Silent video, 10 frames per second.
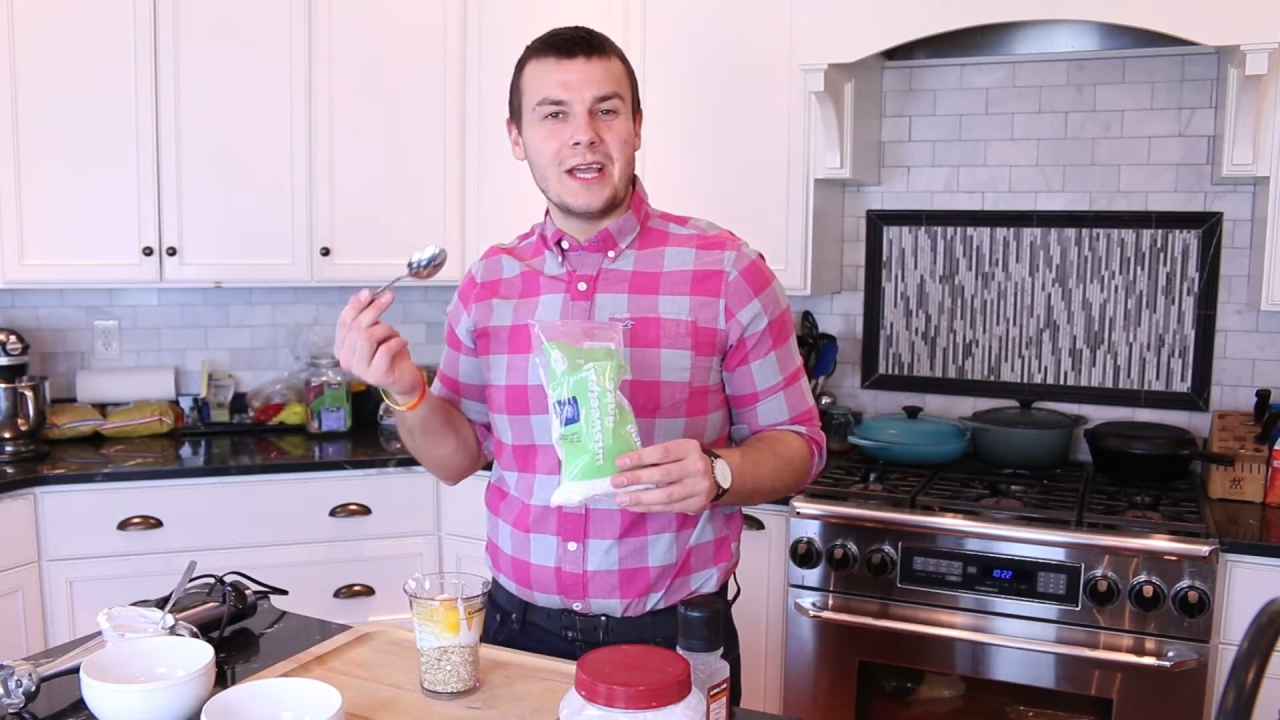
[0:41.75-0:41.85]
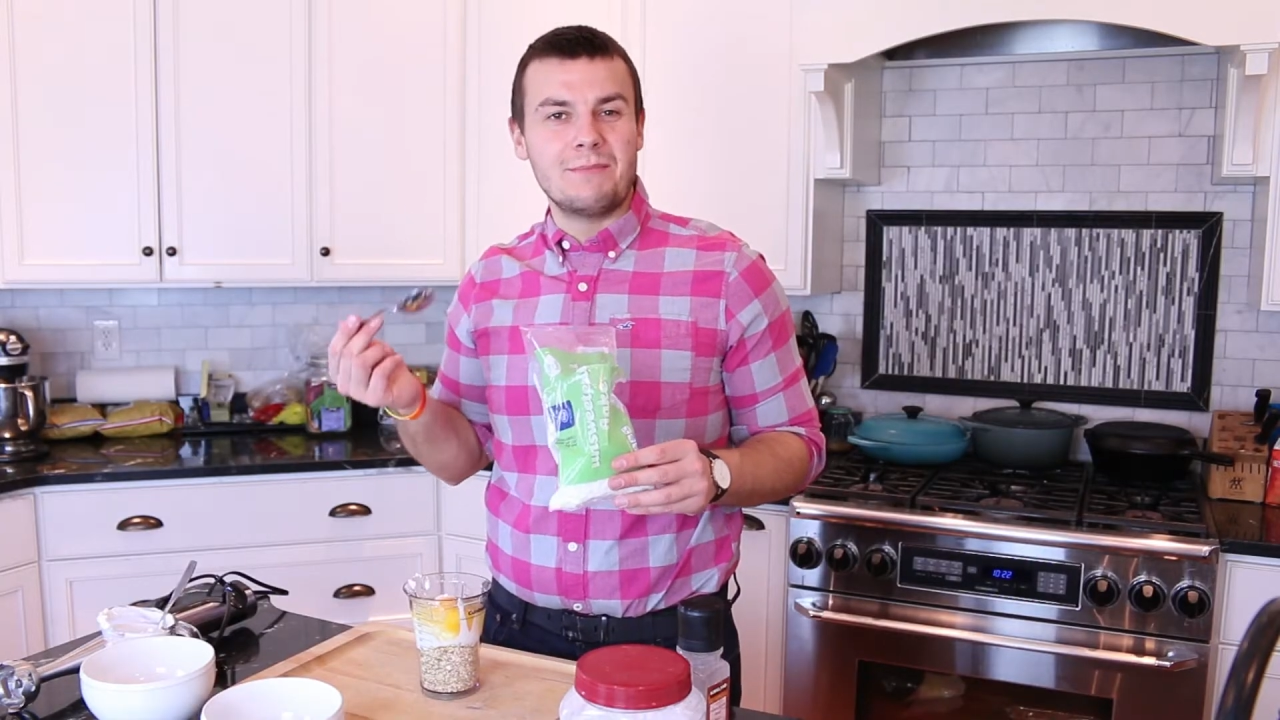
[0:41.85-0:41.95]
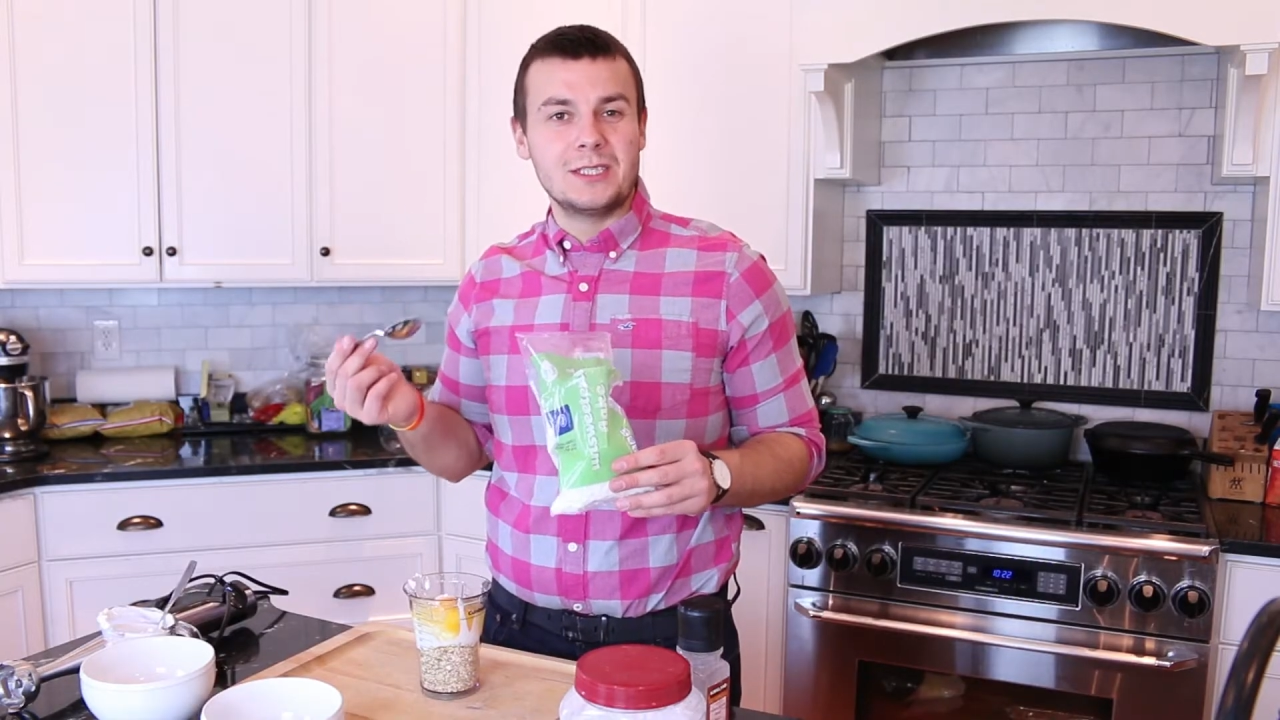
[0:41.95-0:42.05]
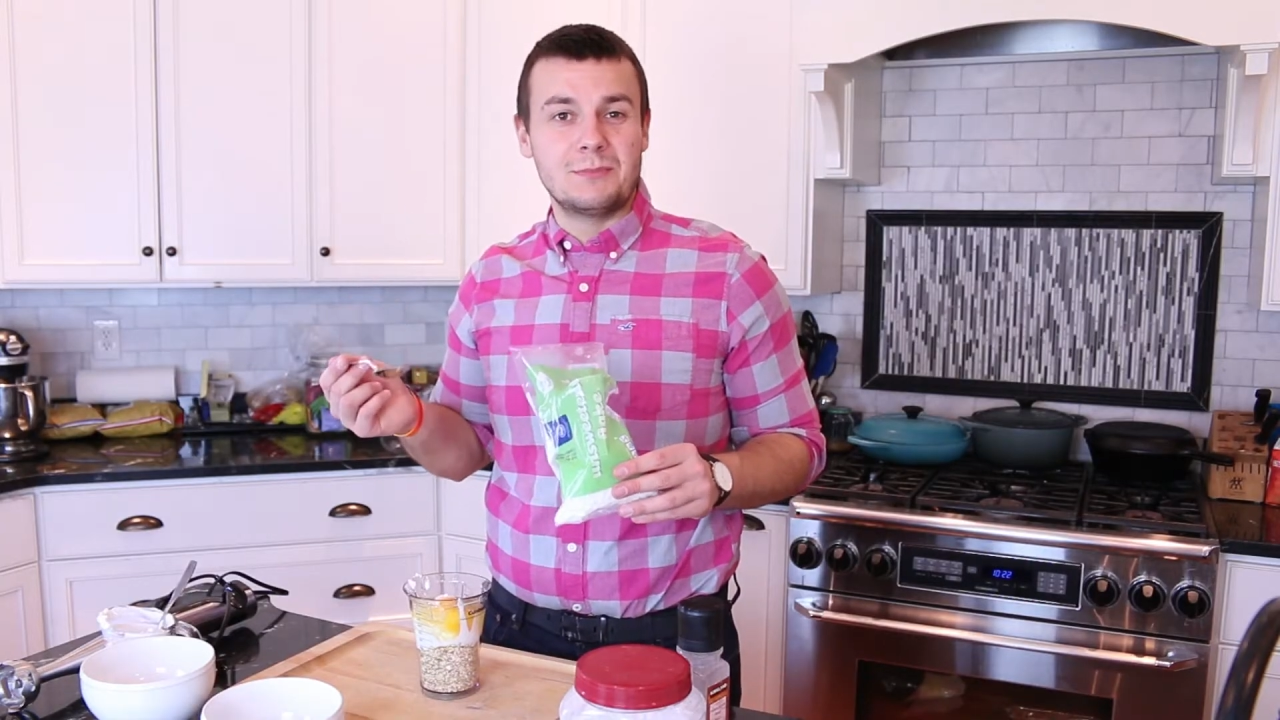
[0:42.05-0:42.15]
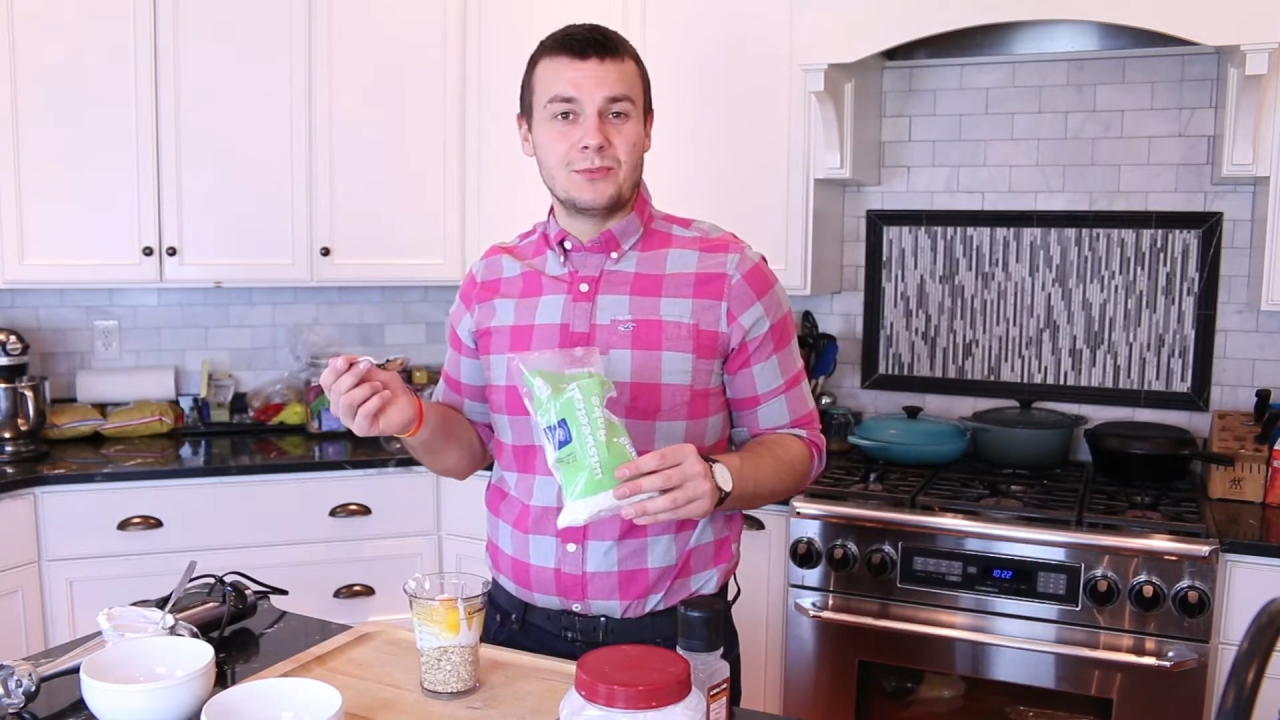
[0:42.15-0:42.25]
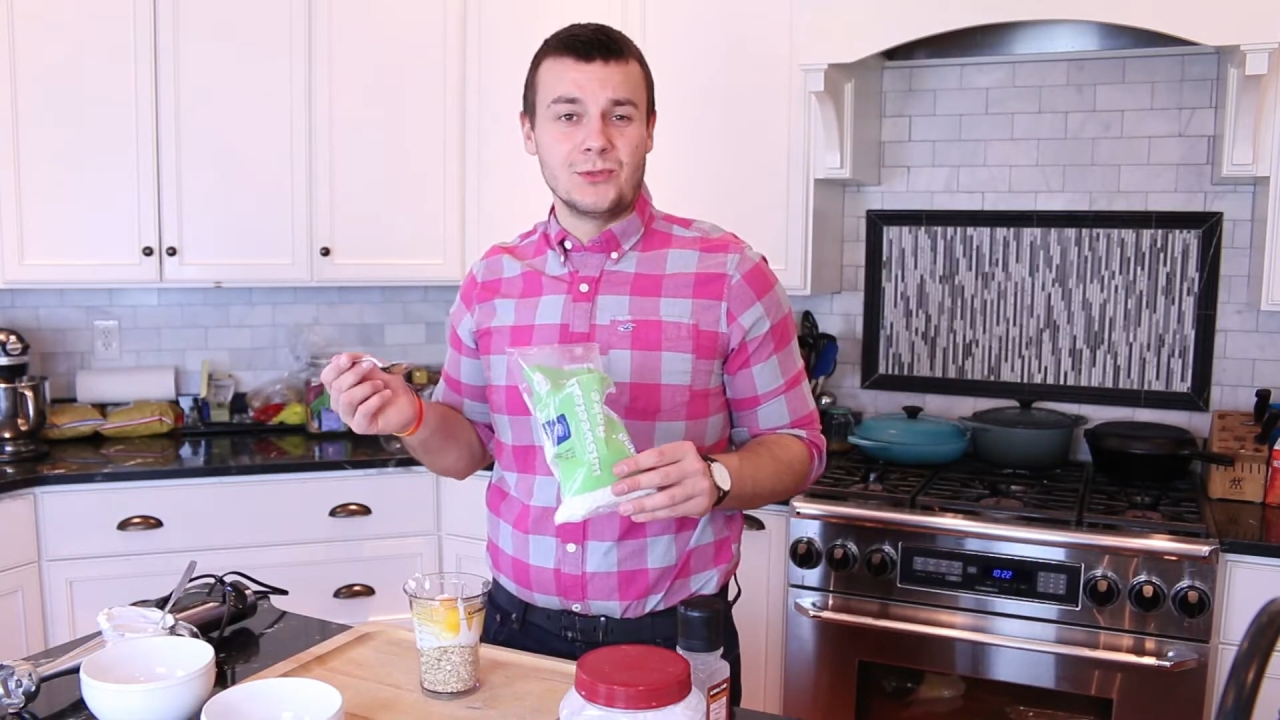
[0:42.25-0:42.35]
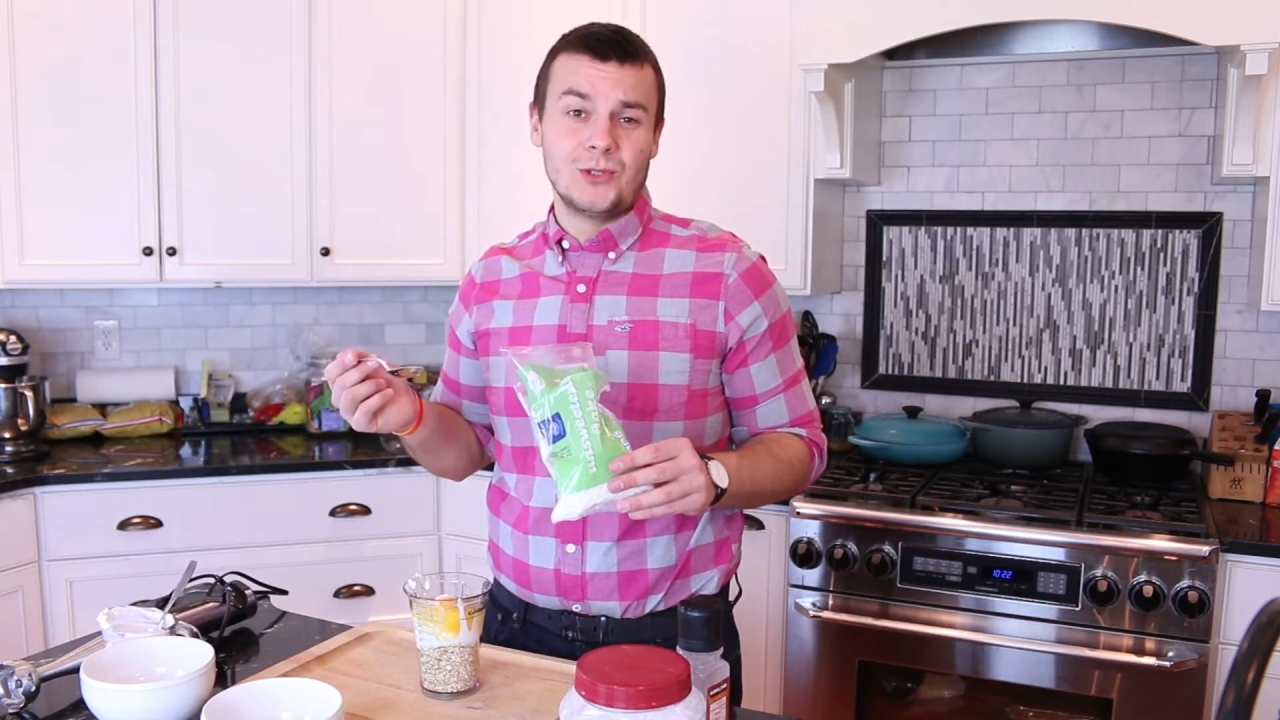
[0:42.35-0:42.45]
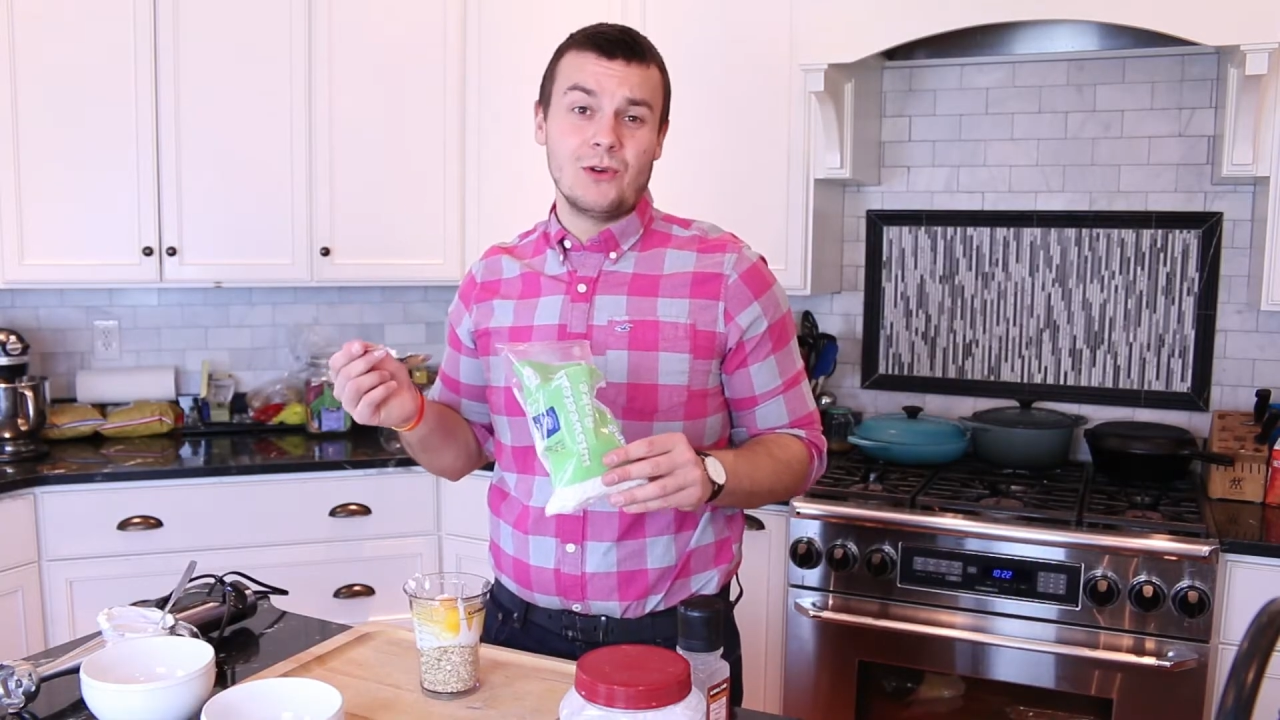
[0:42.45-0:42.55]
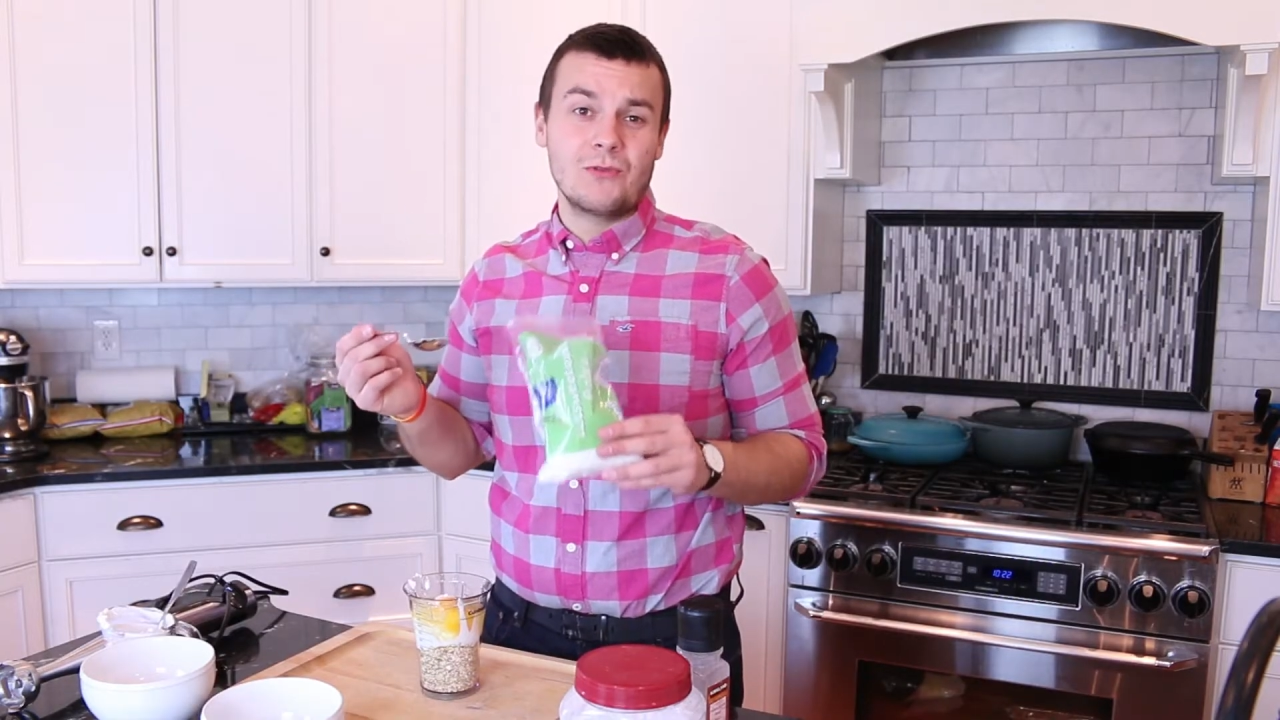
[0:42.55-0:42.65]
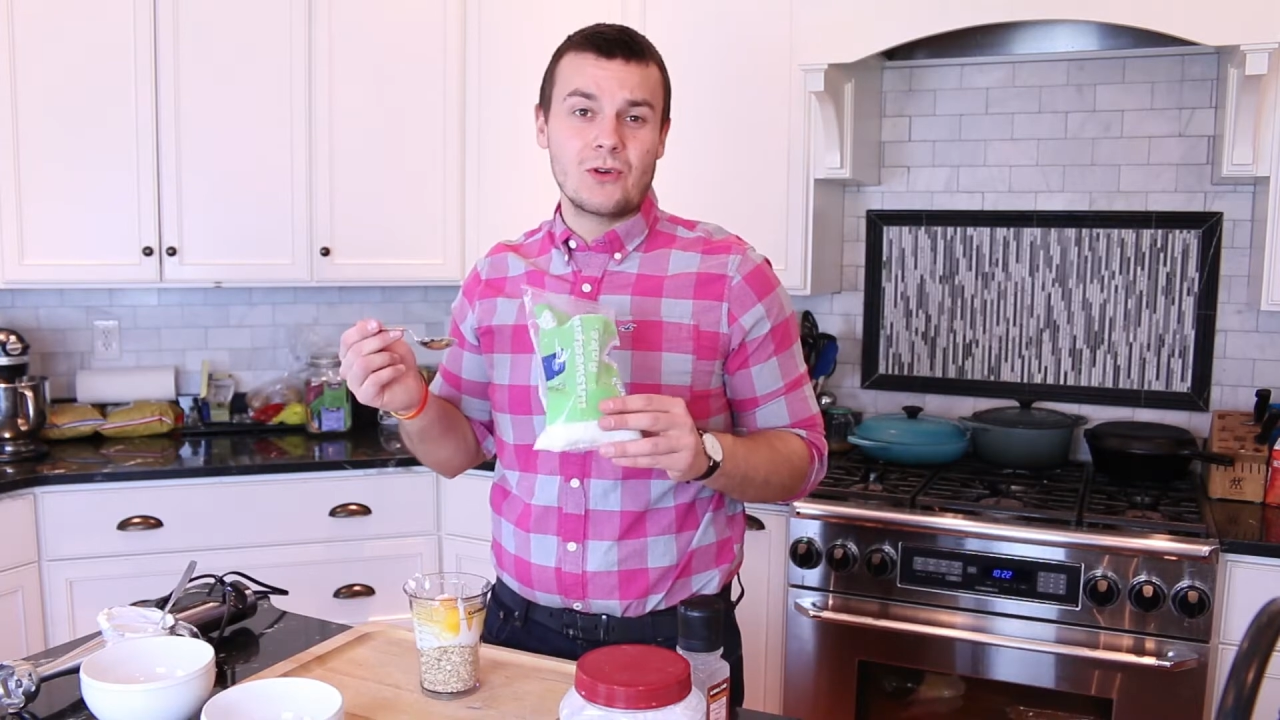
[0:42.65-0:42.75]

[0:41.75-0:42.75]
tablespoons of